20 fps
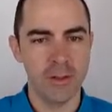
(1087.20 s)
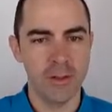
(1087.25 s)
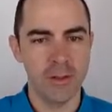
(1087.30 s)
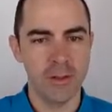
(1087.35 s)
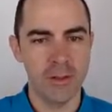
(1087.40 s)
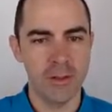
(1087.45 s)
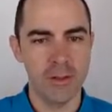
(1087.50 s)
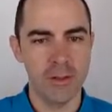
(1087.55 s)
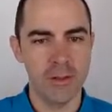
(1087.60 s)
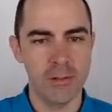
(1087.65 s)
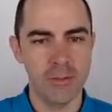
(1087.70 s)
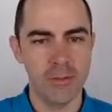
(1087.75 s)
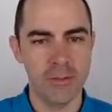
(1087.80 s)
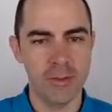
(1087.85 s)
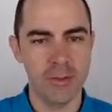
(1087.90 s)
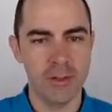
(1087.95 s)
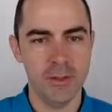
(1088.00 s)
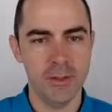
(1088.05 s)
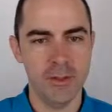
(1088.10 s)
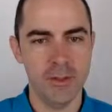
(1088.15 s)
And
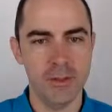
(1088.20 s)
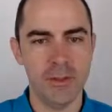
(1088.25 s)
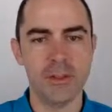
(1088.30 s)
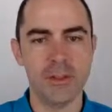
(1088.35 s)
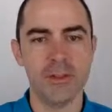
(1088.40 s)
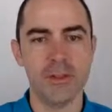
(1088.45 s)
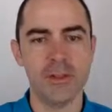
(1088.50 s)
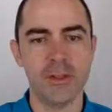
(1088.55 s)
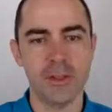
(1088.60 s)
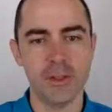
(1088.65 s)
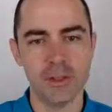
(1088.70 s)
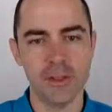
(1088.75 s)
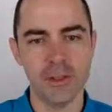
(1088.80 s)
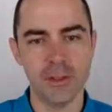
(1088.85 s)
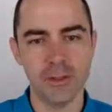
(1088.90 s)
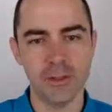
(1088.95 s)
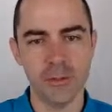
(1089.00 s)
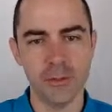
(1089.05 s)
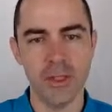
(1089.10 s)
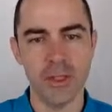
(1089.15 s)
there is jitter
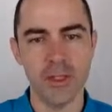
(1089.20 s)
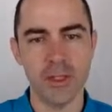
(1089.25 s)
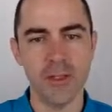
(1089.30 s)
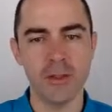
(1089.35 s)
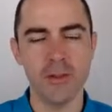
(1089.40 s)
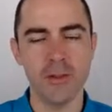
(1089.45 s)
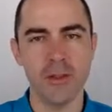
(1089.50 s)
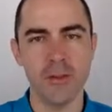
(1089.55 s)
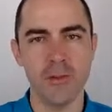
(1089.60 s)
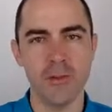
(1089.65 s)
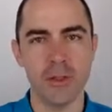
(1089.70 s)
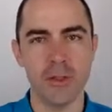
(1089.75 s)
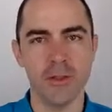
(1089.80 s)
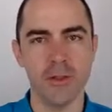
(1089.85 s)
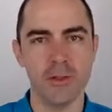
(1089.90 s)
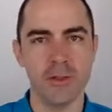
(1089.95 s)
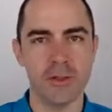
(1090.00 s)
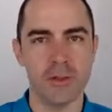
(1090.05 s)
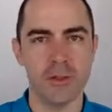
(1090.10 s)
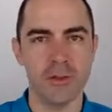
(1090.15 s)
and wiggling
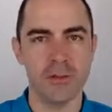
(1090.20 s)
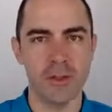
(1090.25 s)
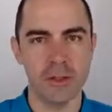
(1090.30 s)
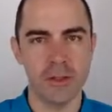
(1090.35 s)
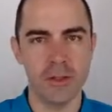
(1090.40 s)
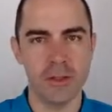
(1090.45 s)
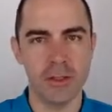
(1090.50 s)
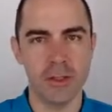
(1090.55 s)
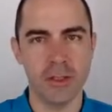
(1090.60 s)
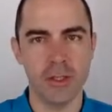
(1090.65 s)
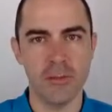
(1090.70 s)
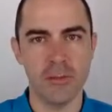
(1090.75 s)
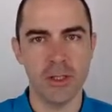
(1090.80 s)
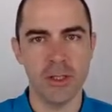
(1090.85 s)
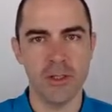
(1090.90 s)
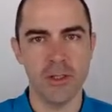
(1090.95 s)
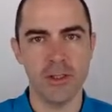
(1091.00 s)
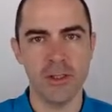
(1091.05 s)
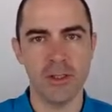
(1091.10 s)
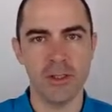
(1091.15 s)
because events are
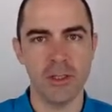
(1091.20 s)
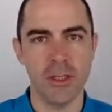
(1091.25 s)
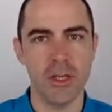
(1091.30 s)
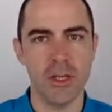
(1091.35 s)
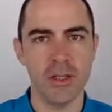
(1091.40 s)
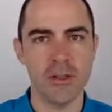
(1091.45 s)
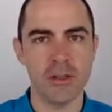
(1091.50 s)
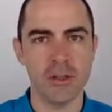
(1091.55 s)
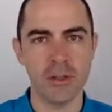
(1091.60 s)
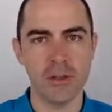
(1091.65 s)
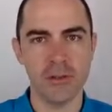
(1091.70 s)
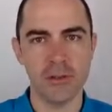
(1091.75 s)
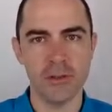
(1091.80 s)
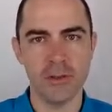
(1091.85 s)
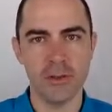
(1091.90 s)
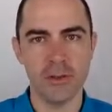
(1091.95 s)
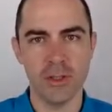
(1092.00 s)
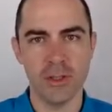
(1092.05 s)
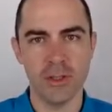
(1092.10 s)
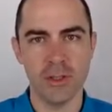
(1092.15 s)
coming
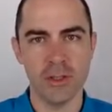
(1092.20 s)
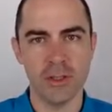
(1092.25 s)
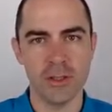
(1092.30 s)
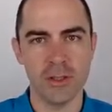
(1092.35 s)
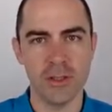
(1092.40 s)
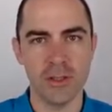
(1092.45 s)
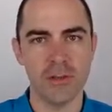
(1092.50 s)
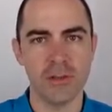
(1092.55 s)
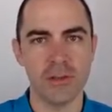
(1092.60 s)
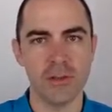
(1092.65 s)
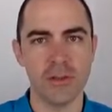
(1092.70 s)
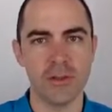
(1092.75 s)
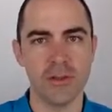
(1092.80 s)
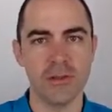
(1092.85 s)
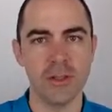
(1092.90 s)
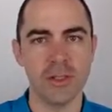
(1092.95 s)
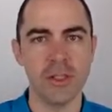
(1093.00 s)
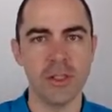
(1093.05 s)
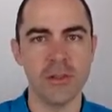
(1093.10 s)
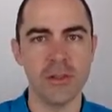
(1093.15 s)
asynchronously and at different
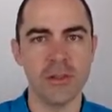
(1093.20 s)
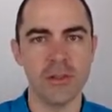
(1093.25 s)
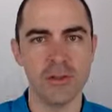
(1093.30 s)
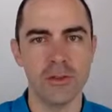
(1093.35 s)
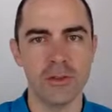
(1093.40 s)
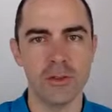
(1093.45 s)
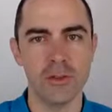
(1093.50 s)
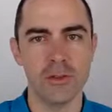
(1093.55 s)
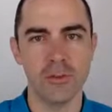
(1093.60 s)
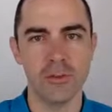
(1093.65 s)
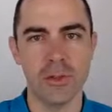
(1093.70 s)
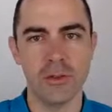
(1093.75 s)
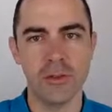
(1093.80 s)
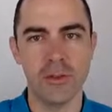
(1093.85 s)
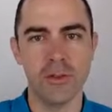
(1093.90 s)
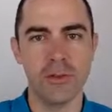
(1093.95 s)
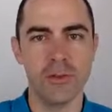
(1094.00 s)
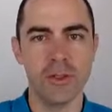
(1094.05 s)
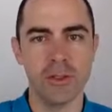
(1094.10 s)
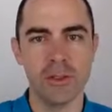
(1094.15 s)
locations. So maybe
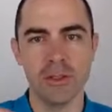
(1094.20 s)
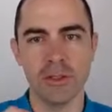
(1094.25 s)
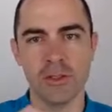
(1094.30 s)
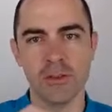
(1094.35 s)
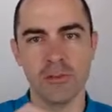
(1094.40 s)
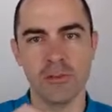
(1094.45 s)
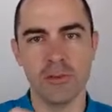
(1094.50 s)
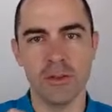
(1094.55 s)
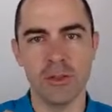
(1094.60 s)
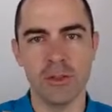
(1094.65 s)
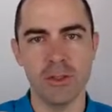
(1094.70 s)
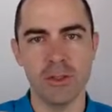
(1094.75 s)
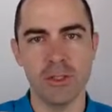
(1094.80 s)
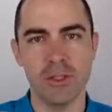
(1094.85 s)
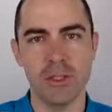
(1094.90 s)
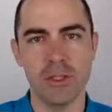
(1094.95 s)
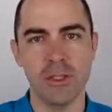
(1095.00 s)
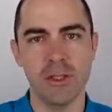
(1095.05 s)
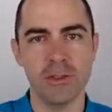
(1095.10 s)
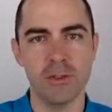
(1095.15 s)
you are first
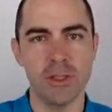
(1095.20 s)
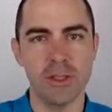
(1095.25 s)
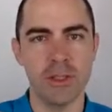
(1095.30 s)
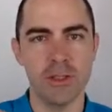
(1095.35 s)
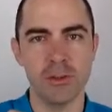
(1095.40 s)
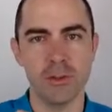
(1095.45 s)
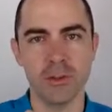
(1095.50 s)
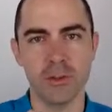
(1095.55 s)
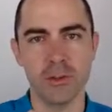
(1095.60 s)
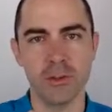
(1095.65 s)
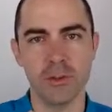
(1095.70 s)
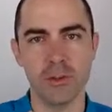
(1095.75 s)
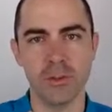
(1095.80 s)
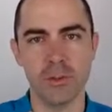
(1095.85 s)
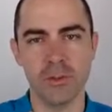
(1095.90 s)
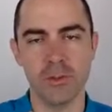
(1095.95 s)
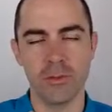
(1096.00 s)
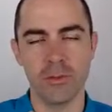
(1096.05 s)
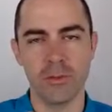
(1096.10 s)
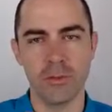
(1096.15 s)
telling the tracker to
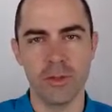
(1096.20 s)
go